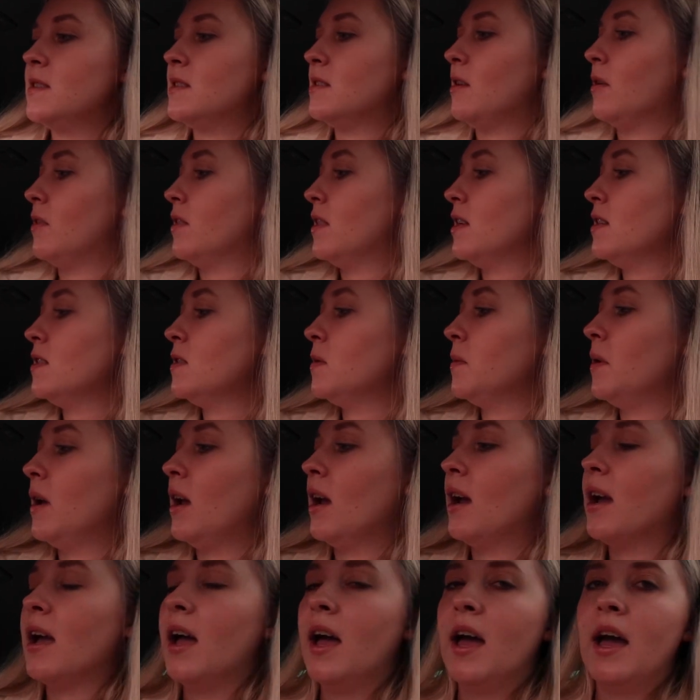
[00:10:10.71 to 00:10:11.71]
So this
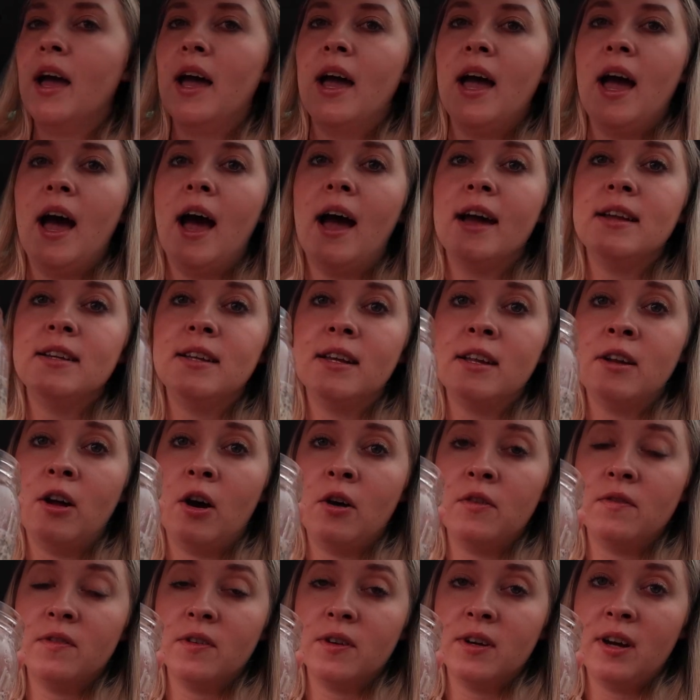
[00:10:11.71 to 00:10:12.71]
week I did
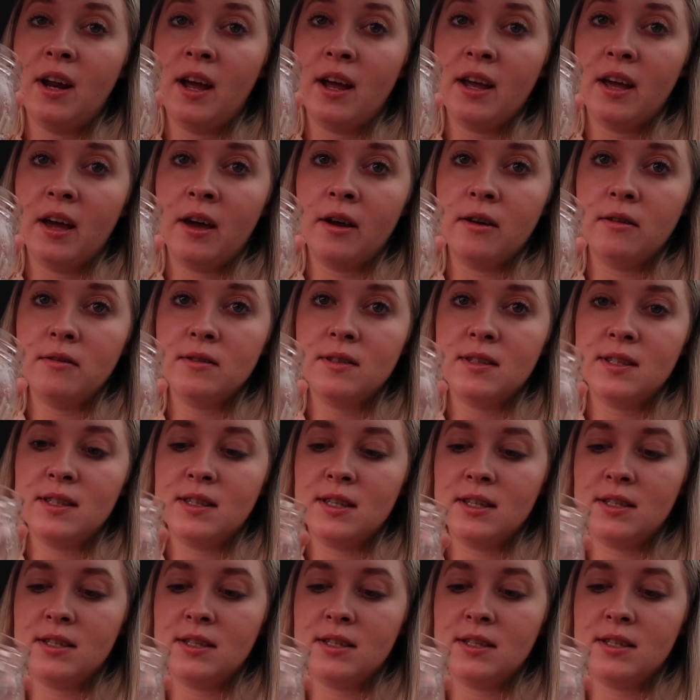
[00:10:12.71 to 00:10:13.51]
overnight oats.